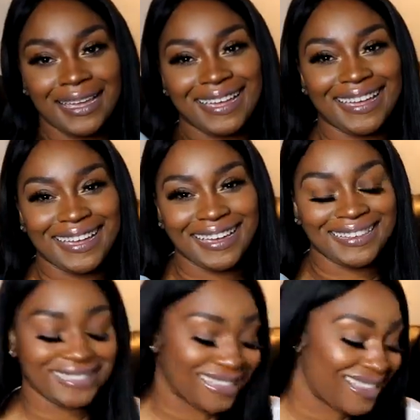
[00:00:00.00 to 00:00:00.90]

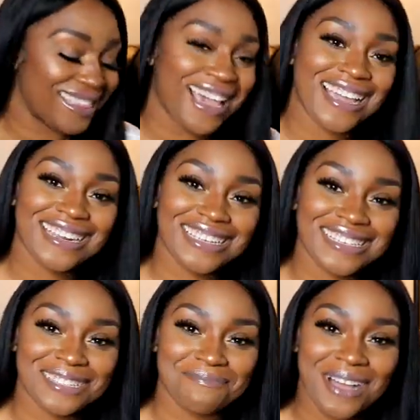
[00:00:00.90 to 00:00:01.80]
And that
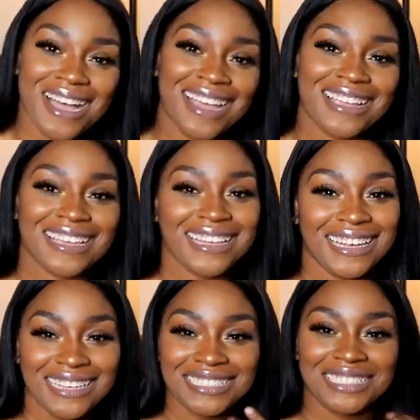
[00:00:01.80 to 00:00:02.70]
is my
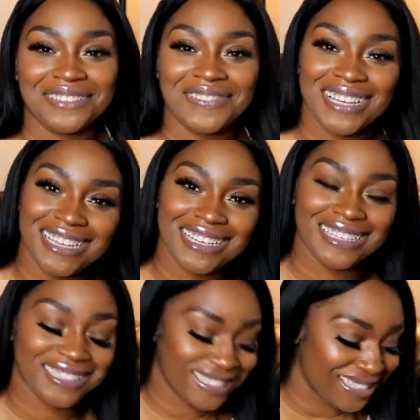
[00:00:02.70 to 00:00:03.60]
collection of
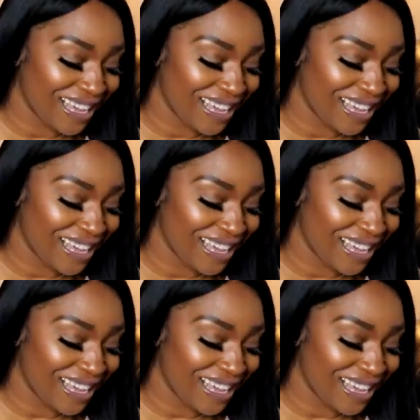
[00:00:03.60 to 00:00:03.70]
Uggs.